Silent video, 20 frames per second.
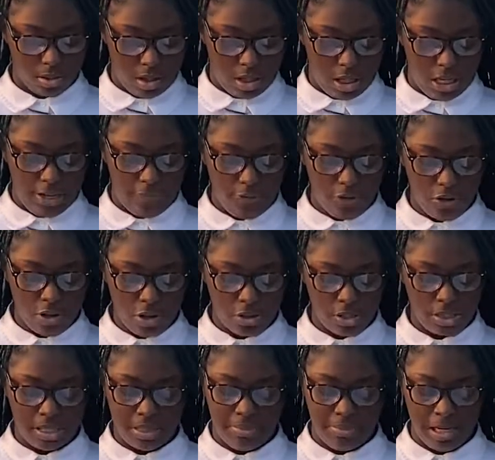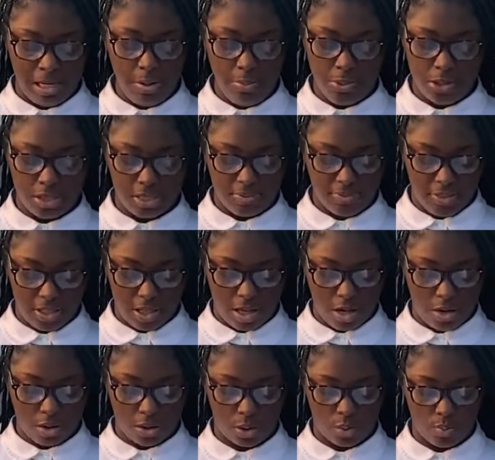If you notice in many music
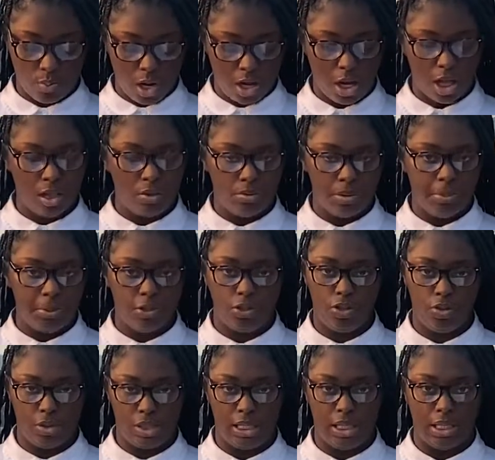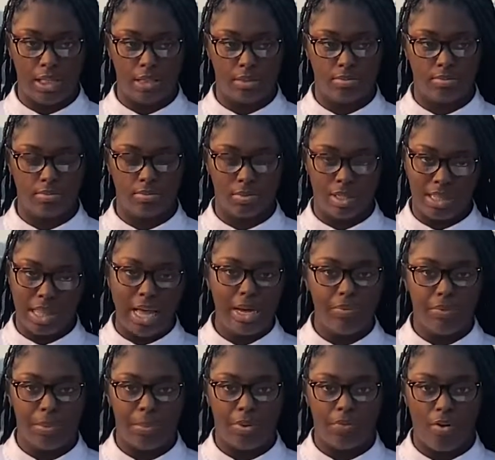videos, what color women do you see? Light
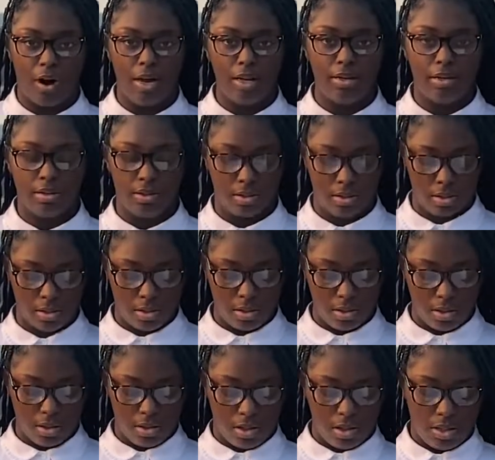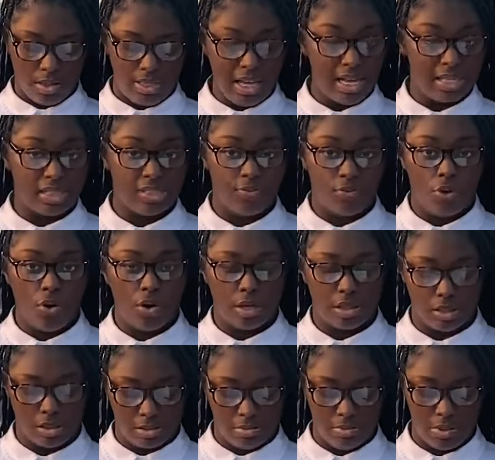women, right? Yes, of course,
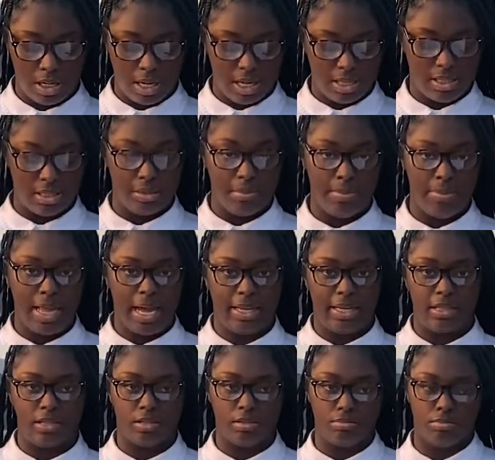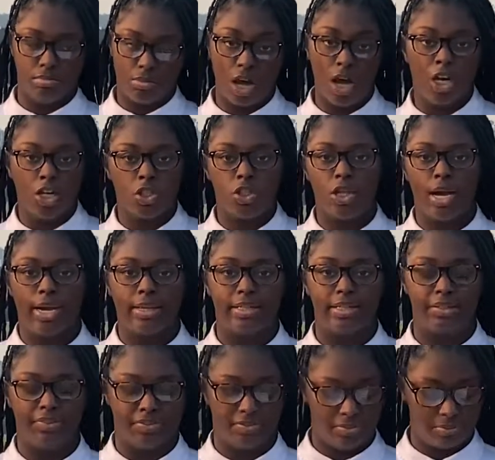because black is
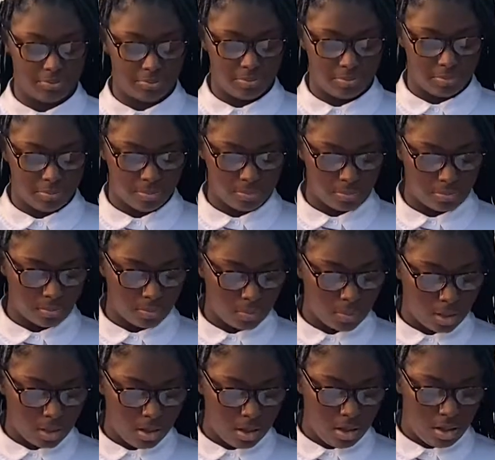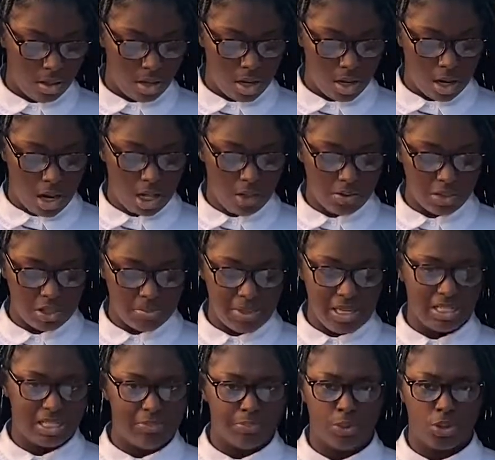unattractive. Colorism
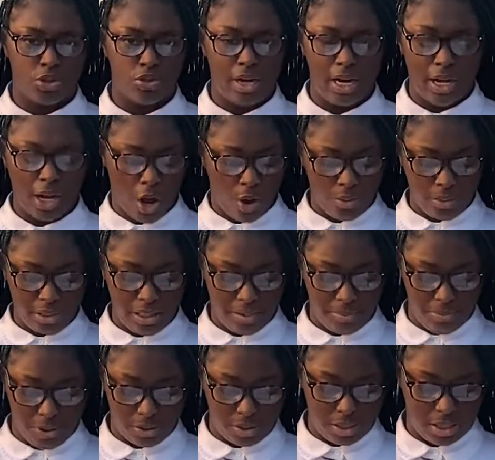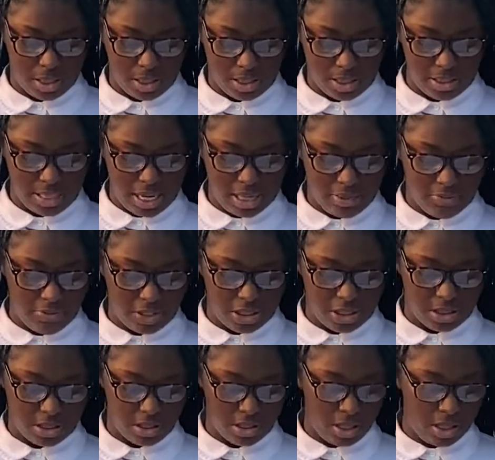isn't portrayed only in music and
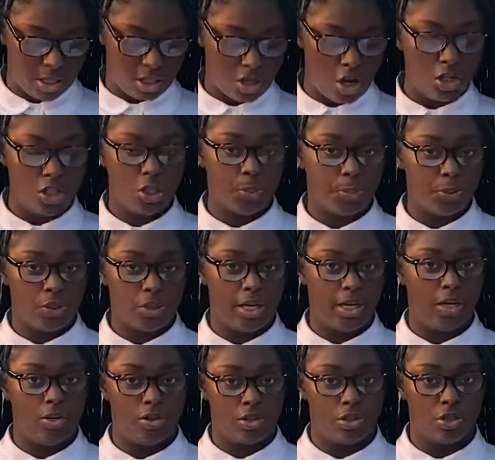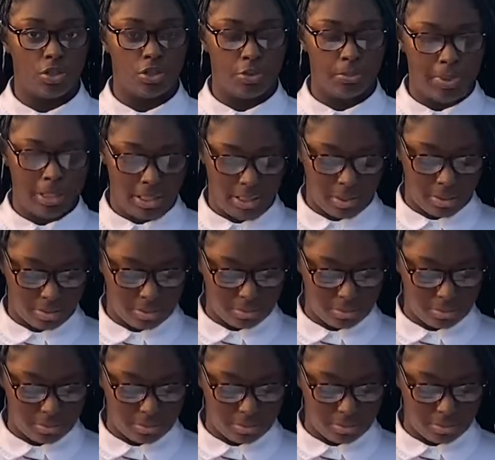television. It is also portrayed on social media.